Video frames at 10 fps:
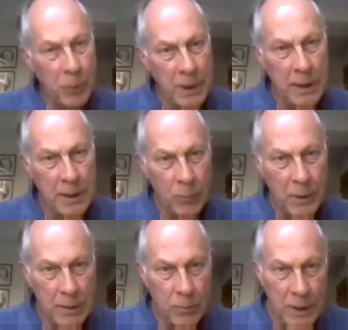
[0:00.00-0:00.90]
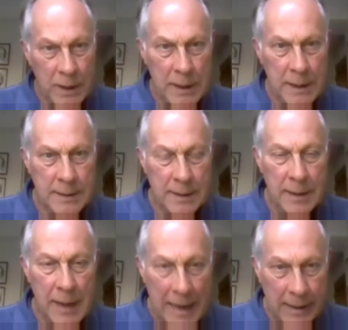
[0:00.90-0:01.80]
we need
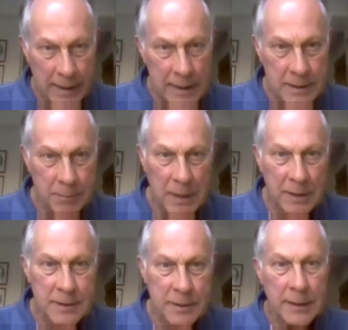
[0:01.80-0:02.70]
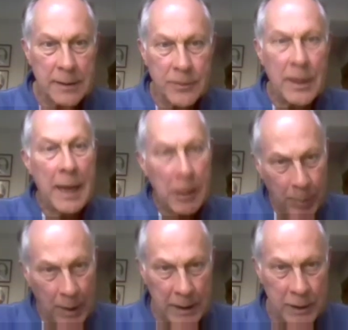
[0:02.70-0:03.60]
allies amongst the
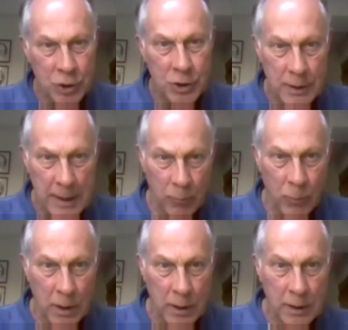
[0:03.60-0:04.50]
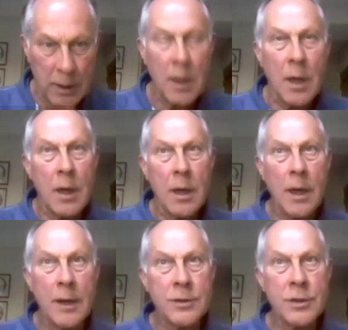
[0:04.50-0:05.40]
Help Age network
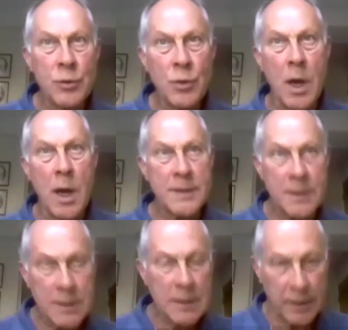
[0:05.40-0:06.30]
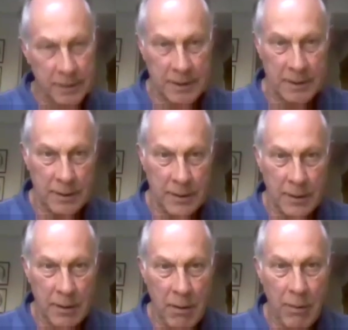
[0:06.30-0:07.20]
to assert
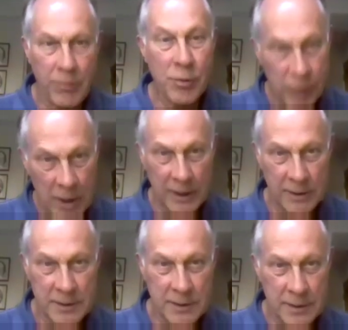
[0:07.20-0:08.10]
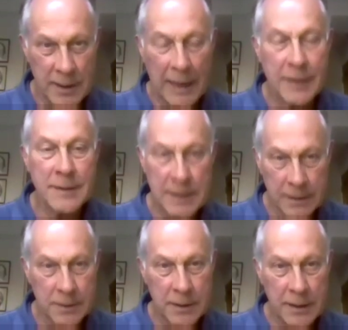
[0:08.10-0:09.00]
the rights and
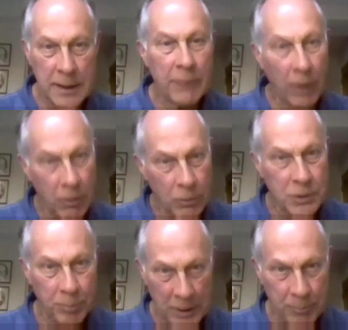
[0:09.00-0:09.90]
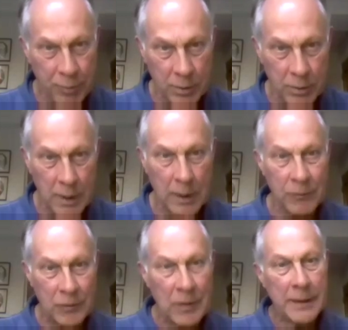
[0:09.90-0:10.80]
dignity of older people and
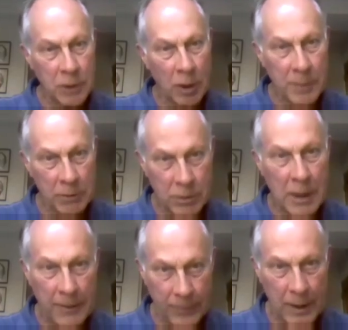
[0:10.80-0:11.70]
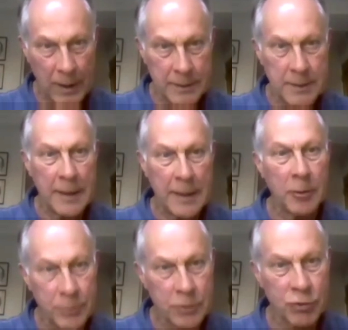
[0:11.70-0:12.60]
find common ground there to
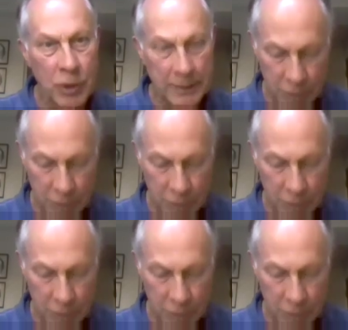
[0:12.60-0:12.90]
help to try to